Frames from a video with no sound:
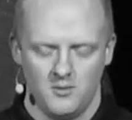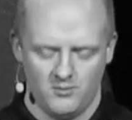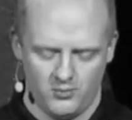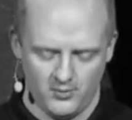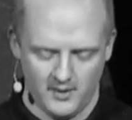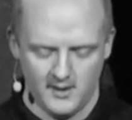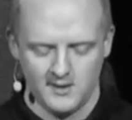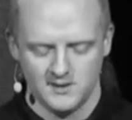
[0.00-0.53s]

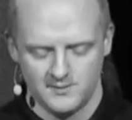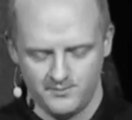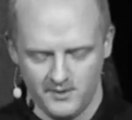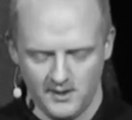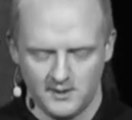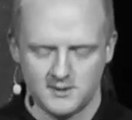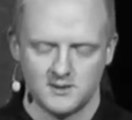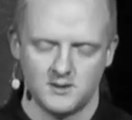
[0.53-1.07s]
Praise
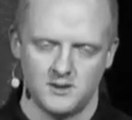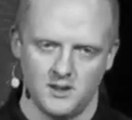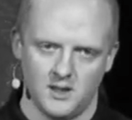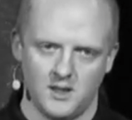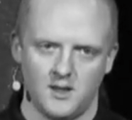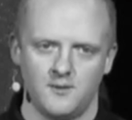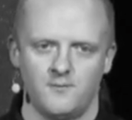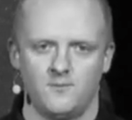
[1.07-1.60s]
be to
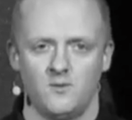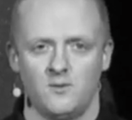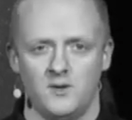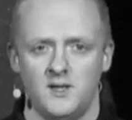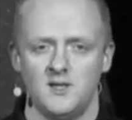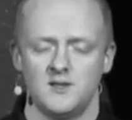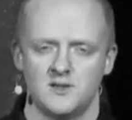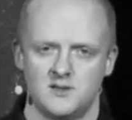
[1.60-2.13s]
God, for
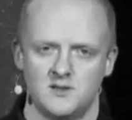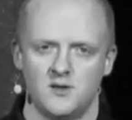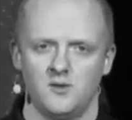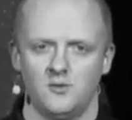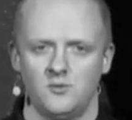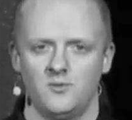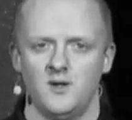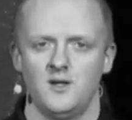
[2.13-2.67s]
he's
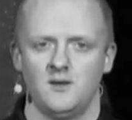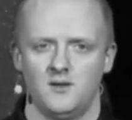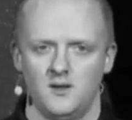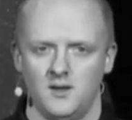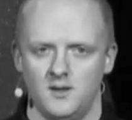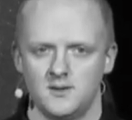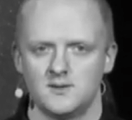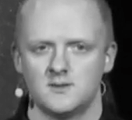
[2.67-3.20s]
done great
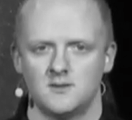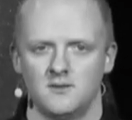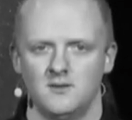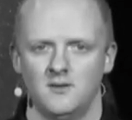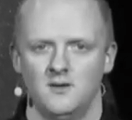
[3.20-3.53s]
things